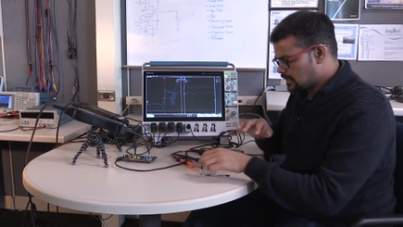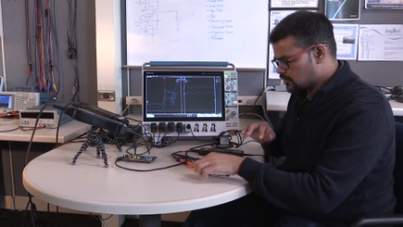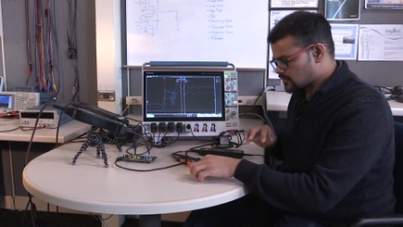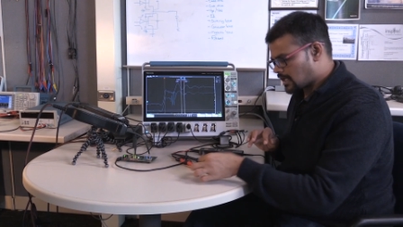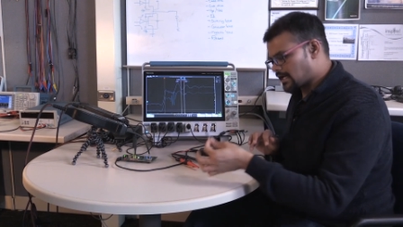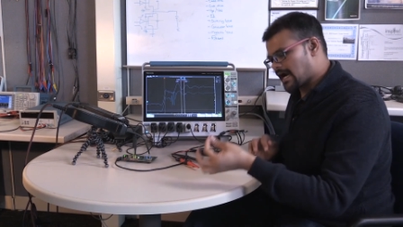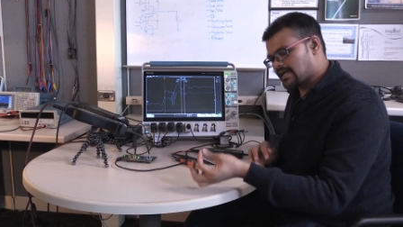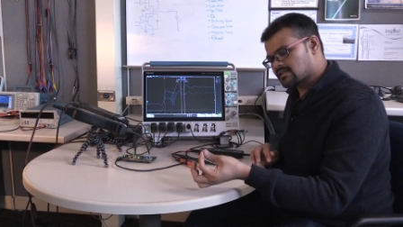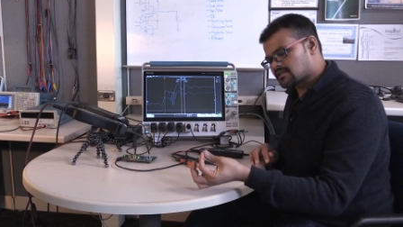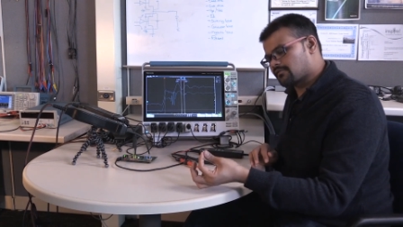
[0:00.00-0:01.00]
you start
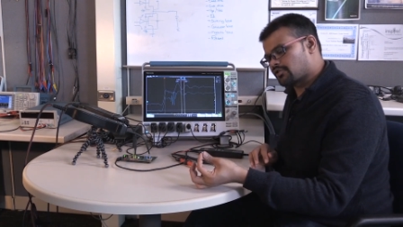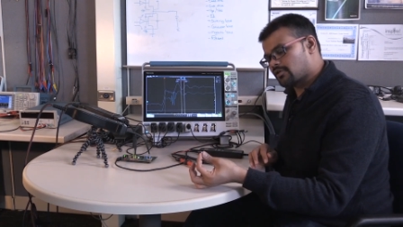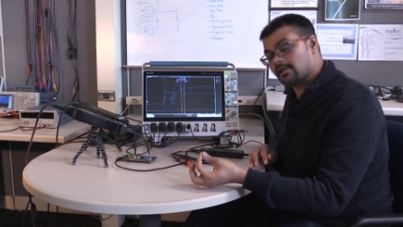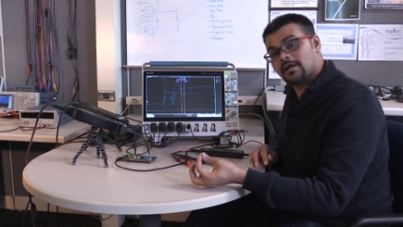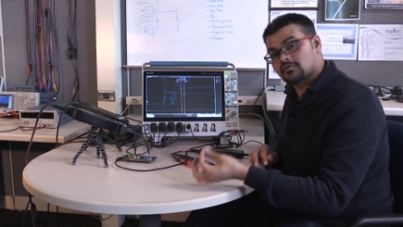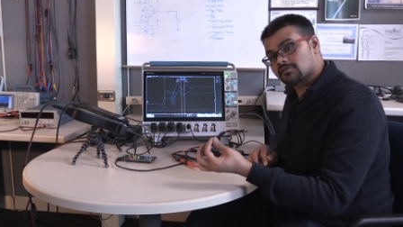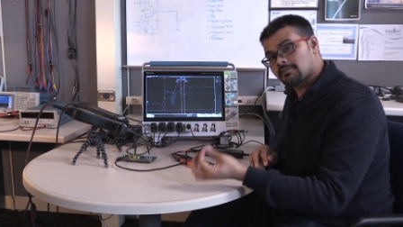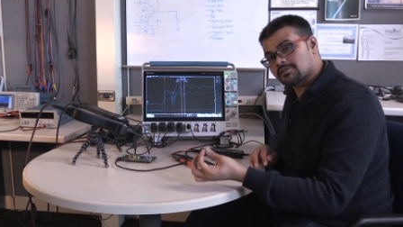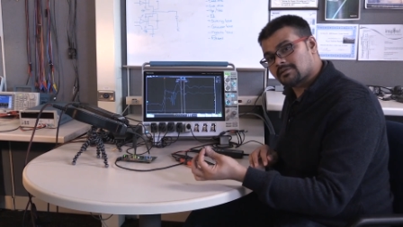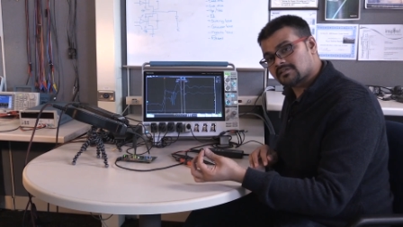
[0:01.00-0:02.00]
adding stuff to your layouts
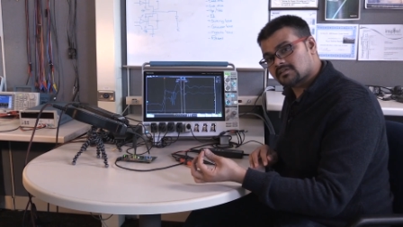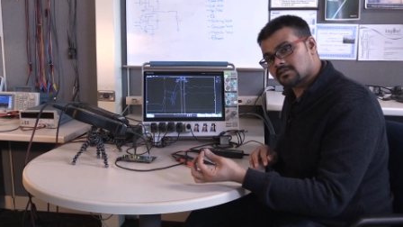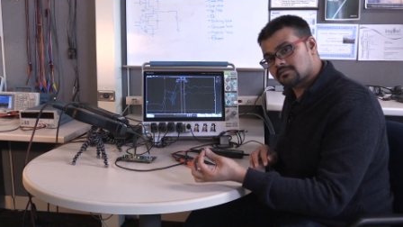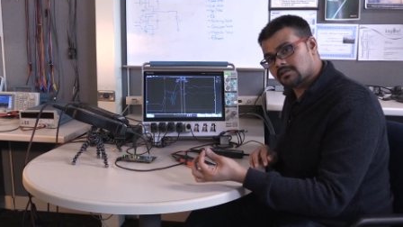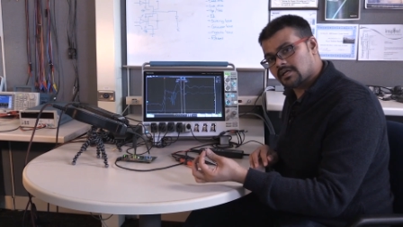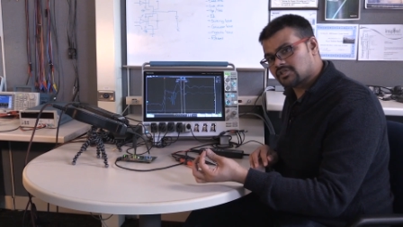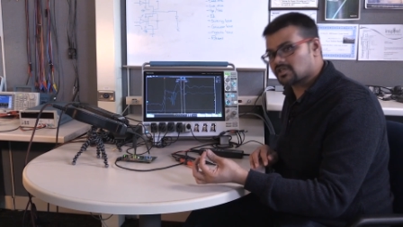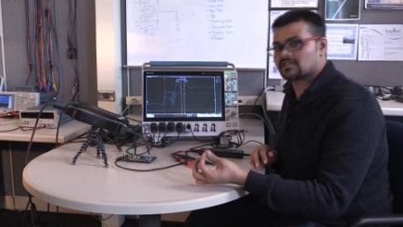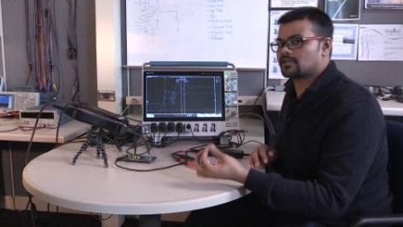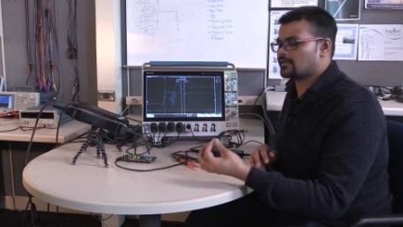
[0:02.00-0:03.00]
and measurement systems, it
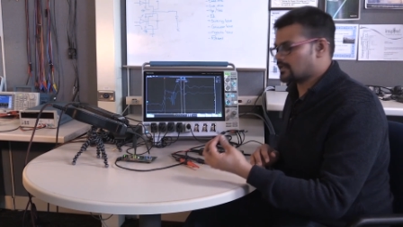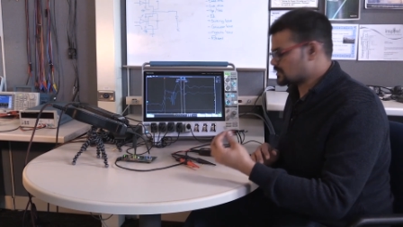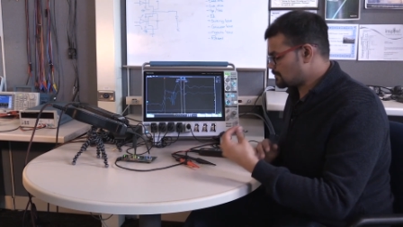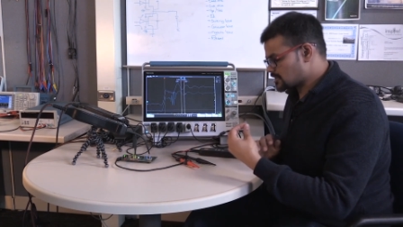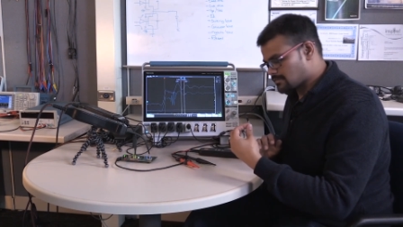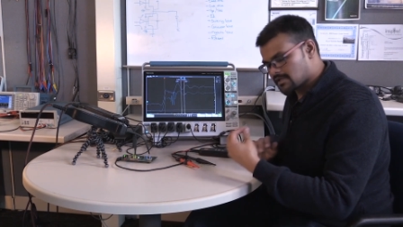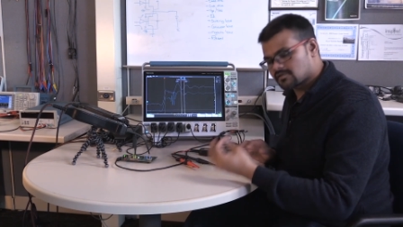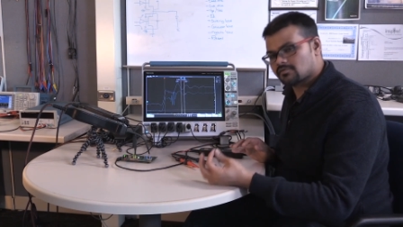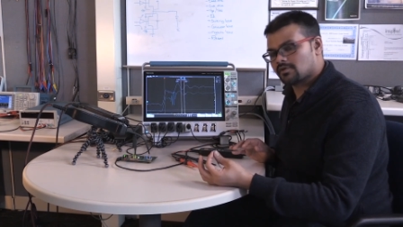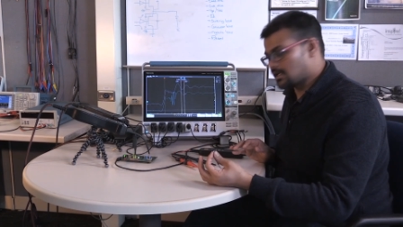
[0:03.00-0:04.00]
just degrades the
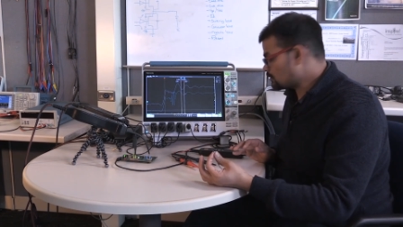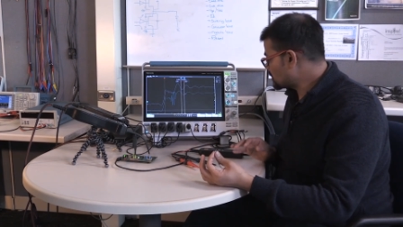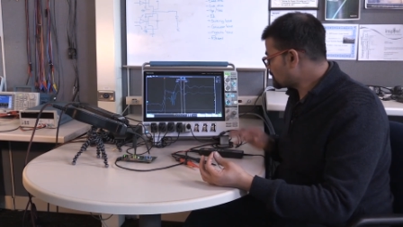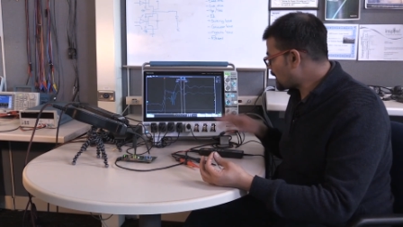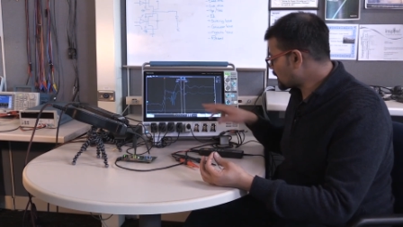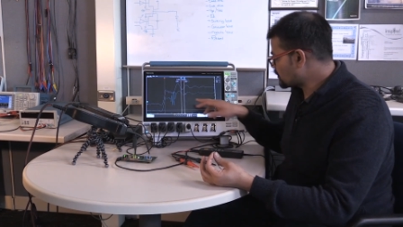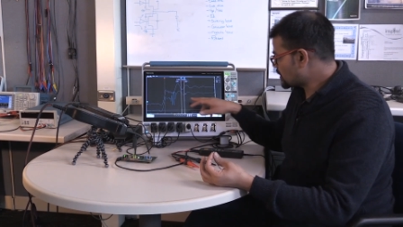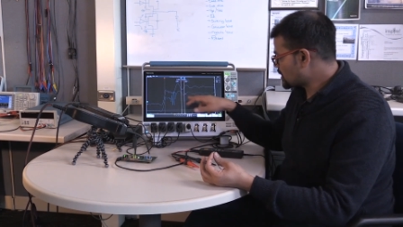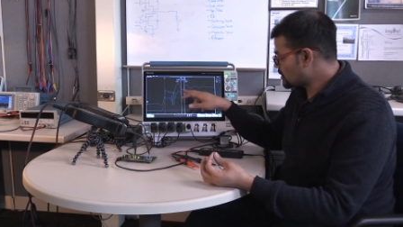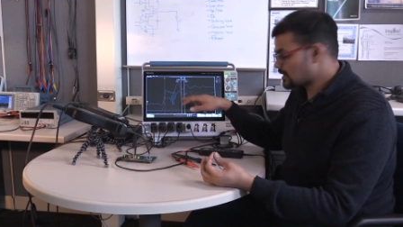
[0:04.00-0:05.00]
measurements really, really badly,
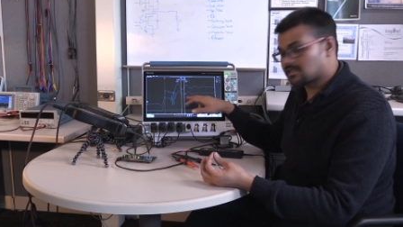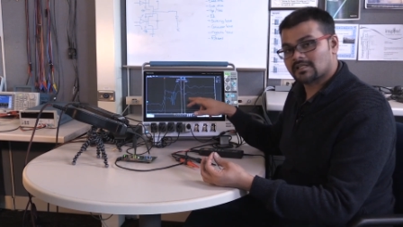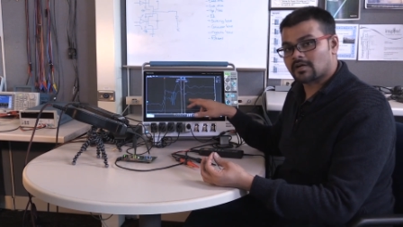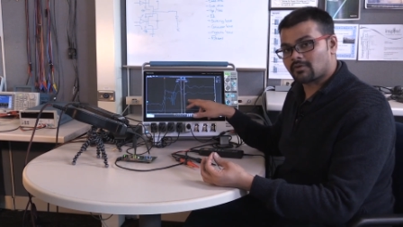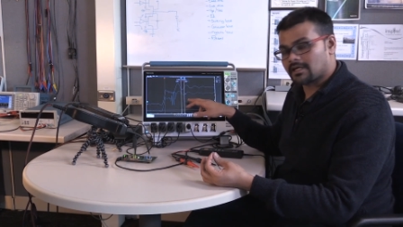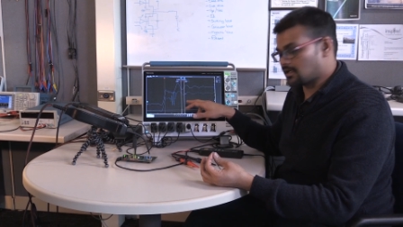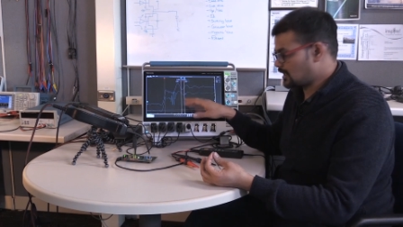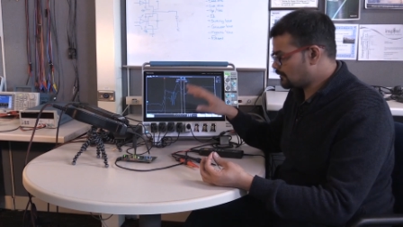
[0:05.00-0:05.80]
right? And you can see that right here.